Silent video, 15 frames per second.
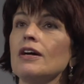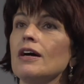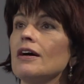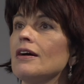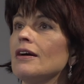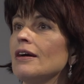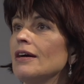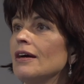
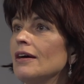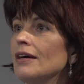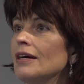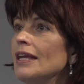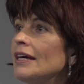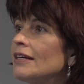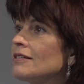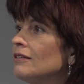
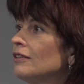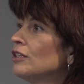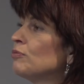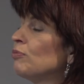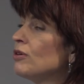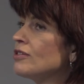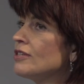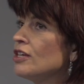an
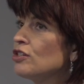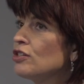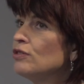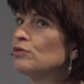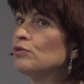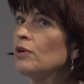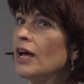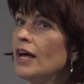excellent position
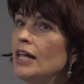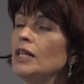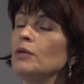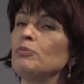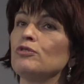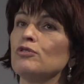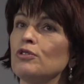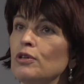to
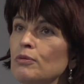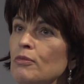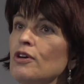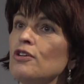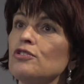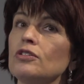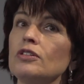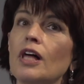help to
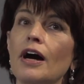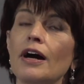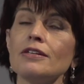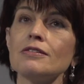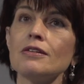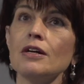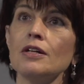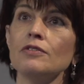
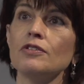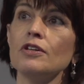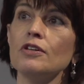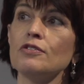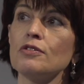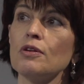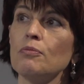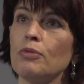commercialize
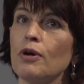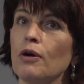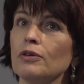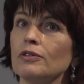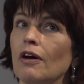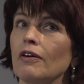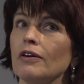these products.